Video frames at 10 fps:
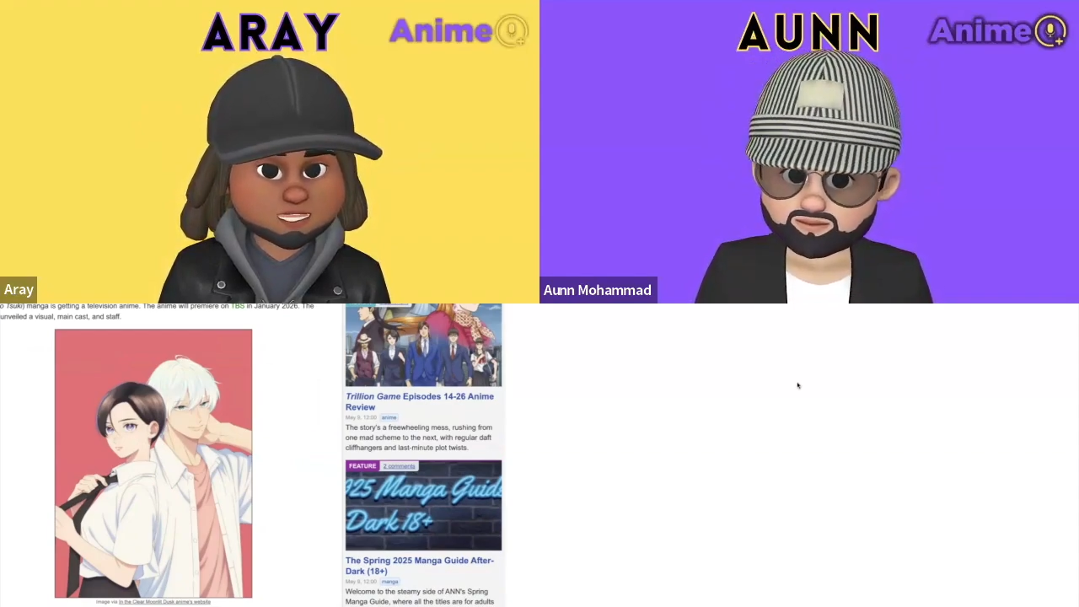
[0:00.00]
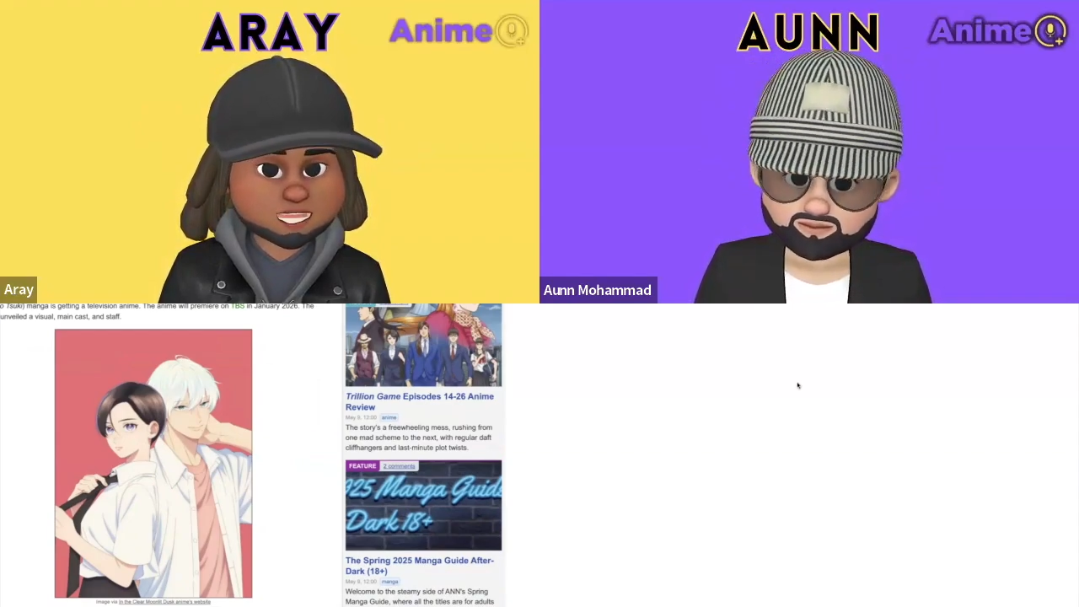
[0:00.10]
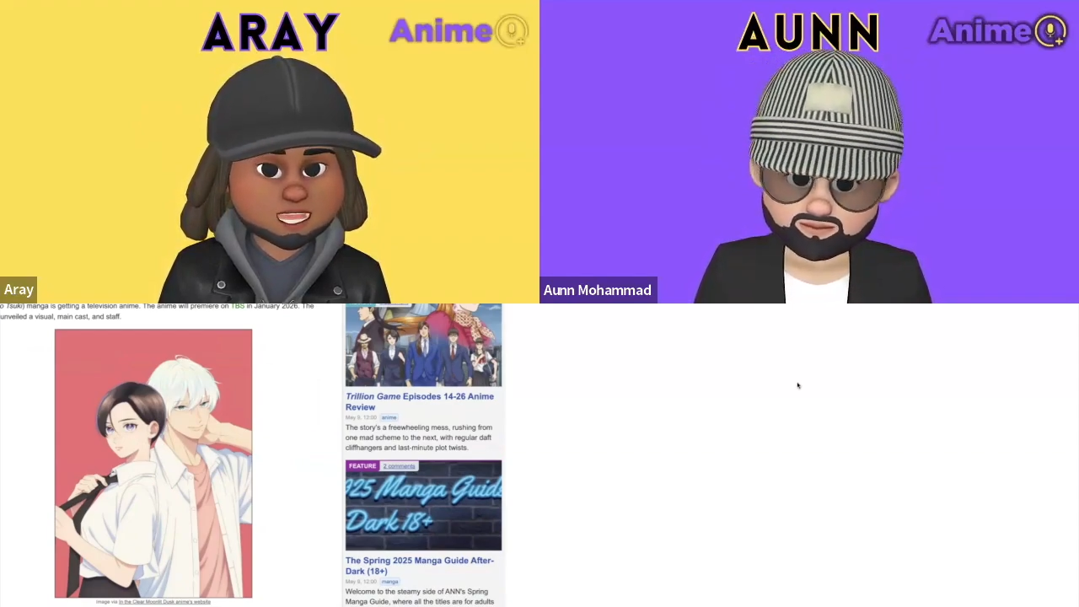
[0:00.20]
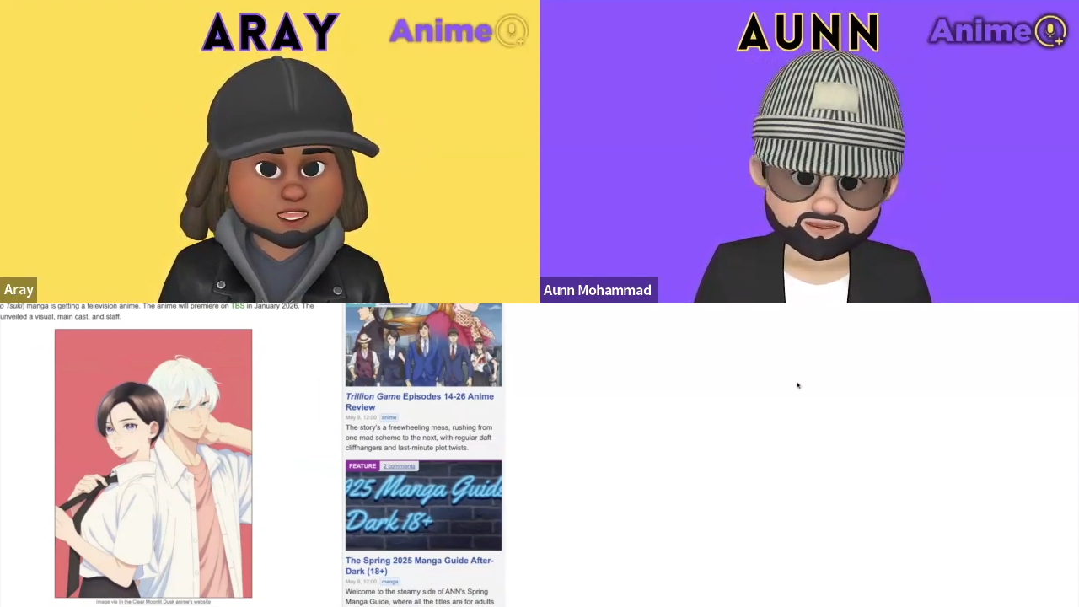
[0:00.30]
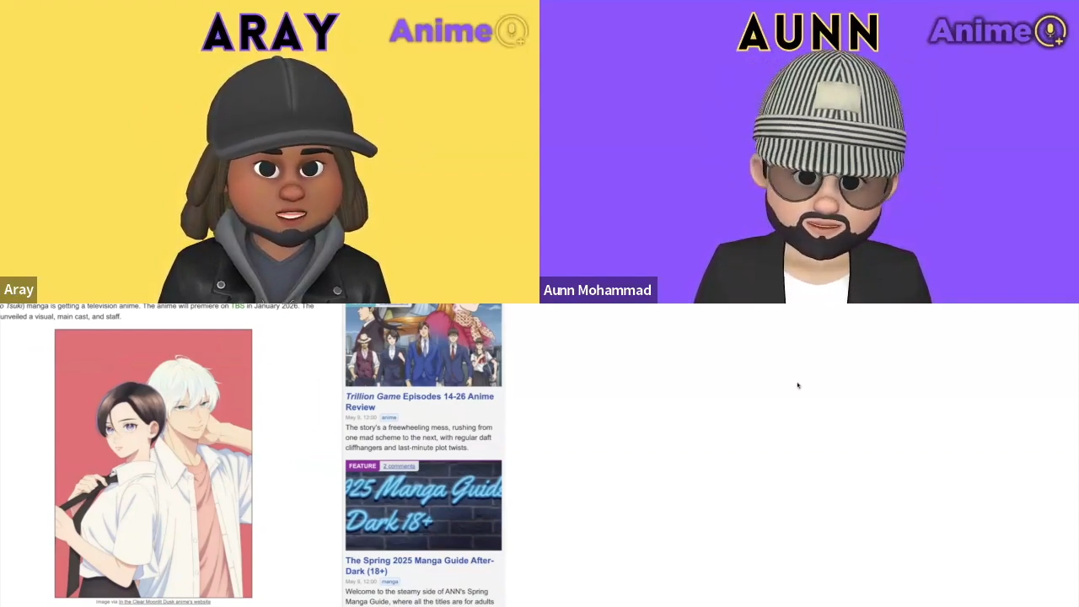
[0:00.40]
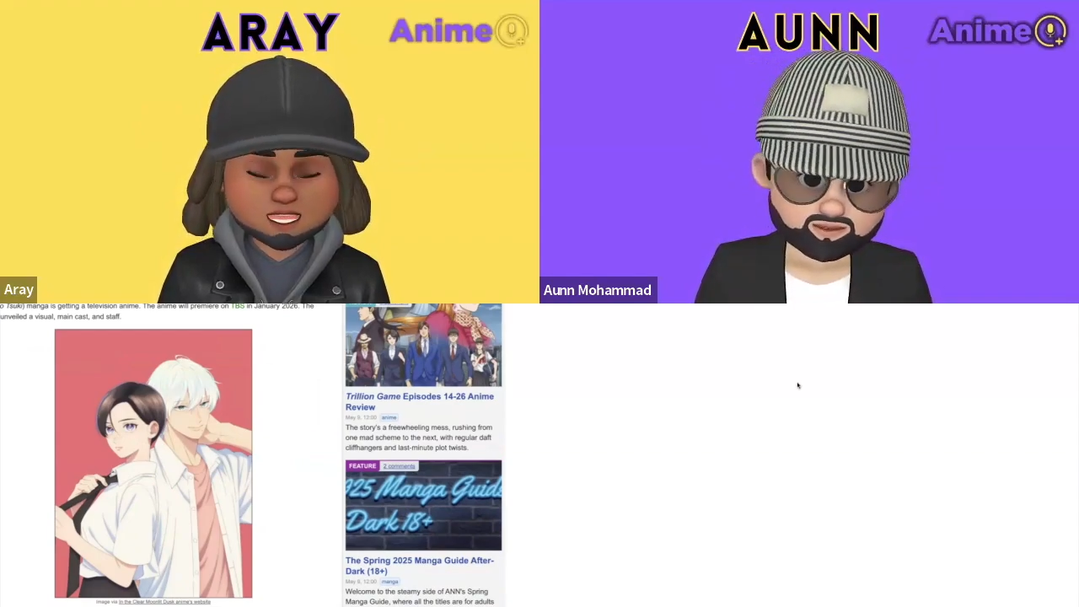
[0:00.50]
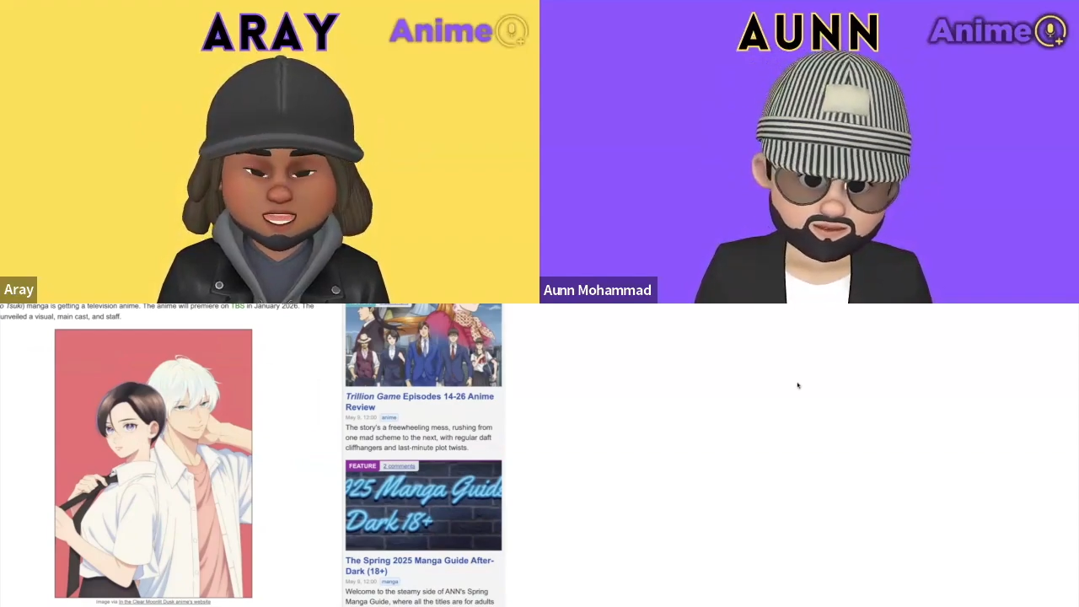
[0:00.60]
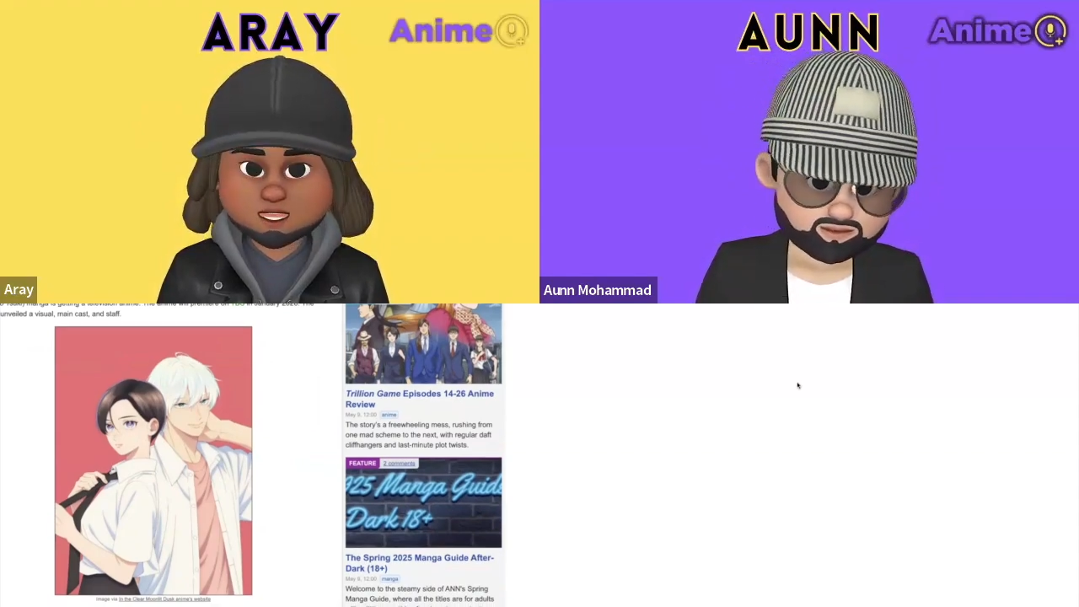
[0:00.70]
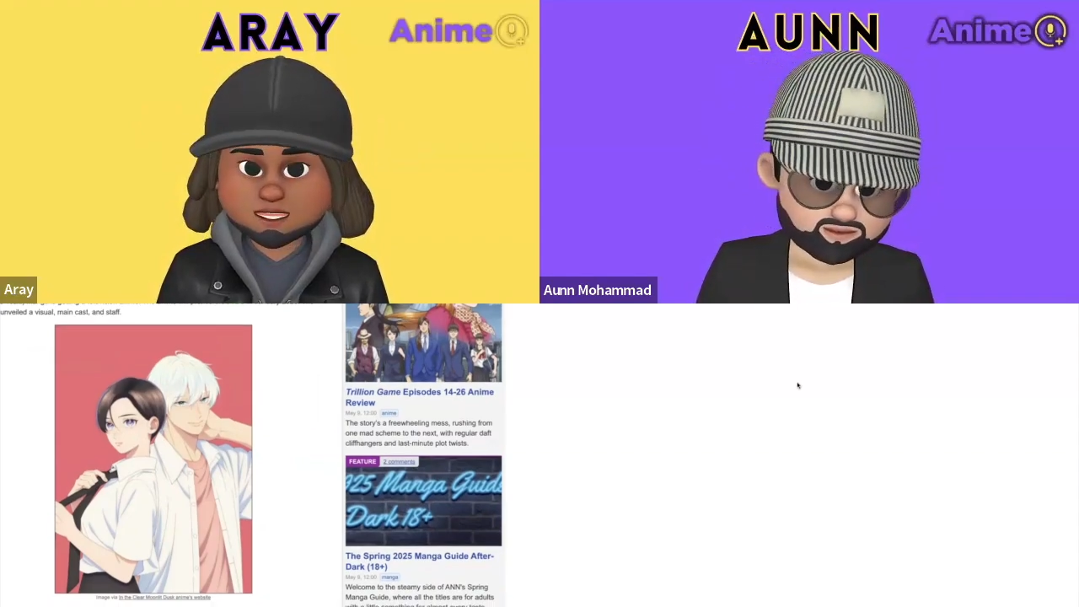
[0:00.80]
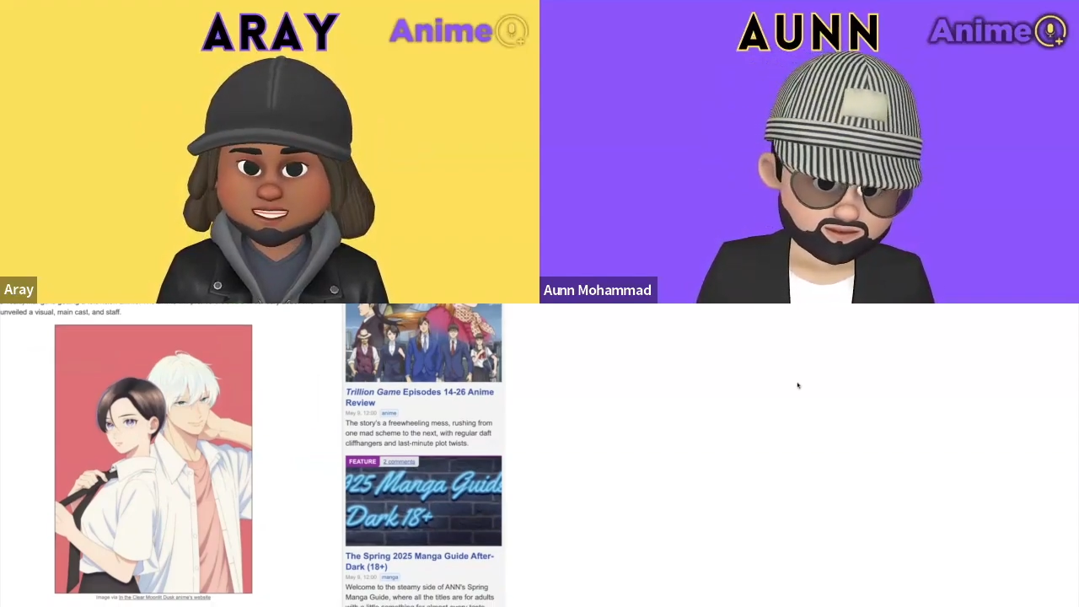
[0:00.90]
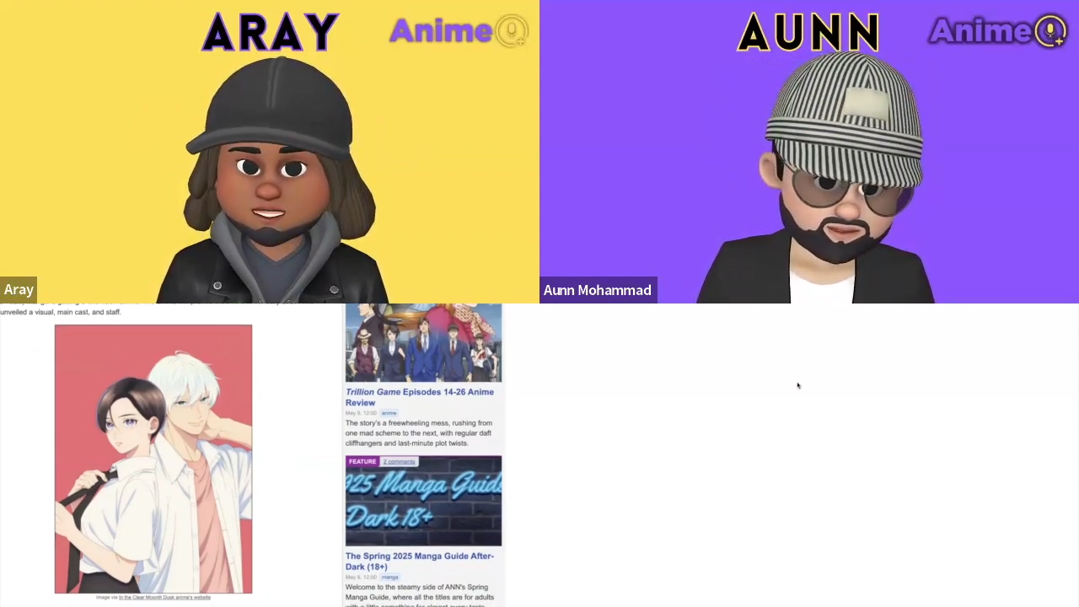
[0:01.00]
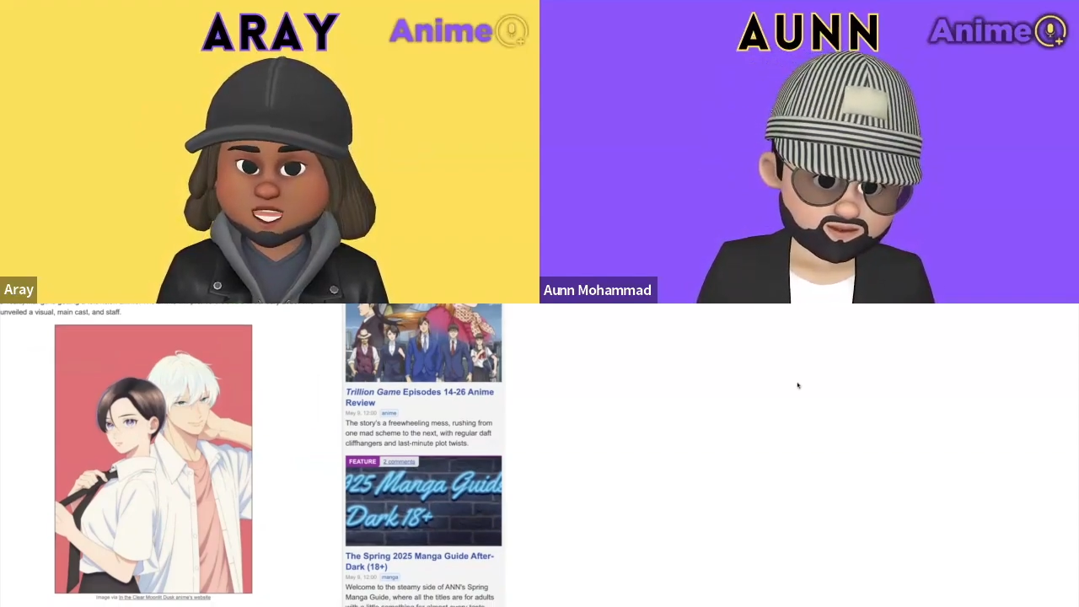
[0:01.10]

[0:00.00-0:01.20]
Nah, bro. So this is